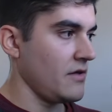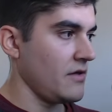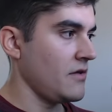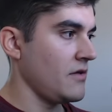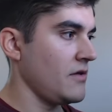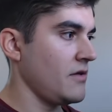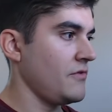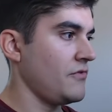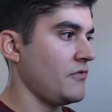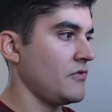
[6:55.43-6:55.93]

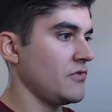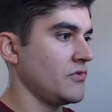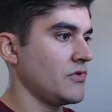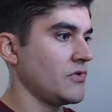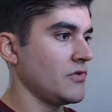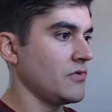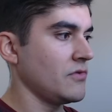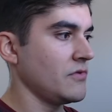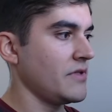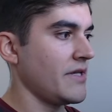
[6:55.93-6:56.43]
If you
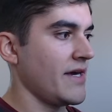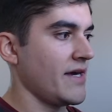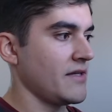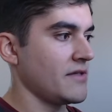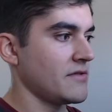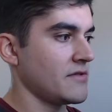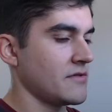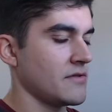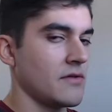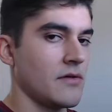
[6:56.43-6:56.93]
do
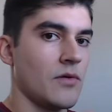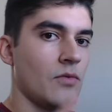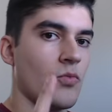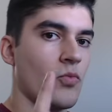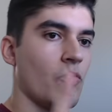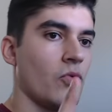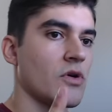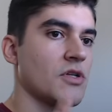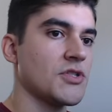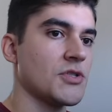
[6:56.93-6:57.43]
that,
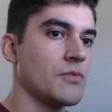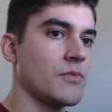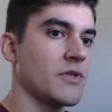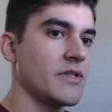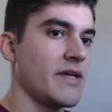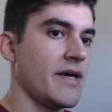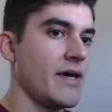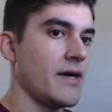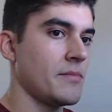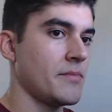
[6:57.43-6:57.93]
watch what
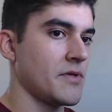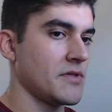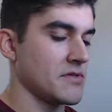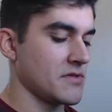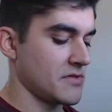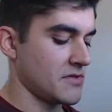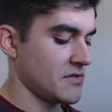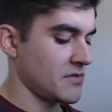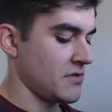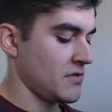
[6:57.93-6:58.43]

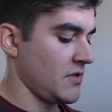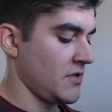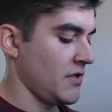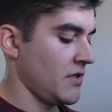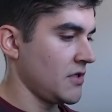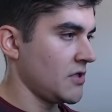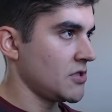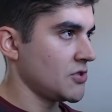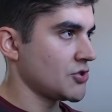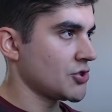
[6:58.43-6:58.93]
happens.
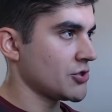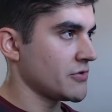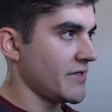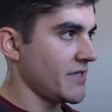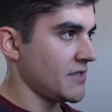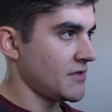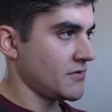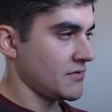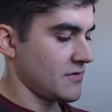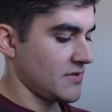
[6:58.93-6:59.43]

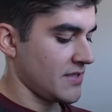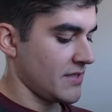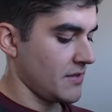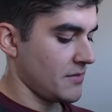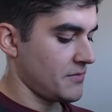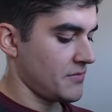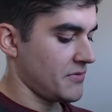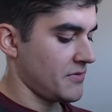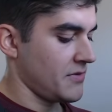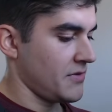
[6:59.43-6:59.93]
Try to
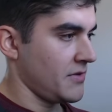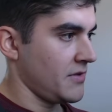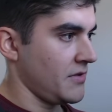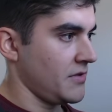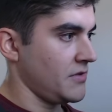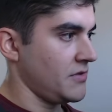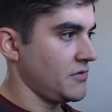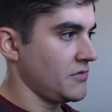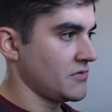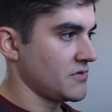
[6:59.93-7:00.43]
type
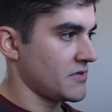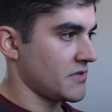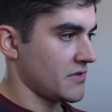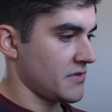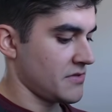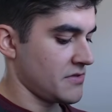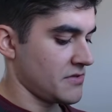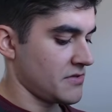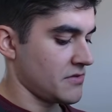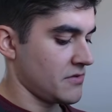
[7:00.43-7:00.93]

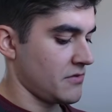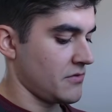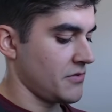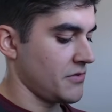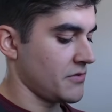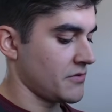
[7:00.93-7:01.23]
users on your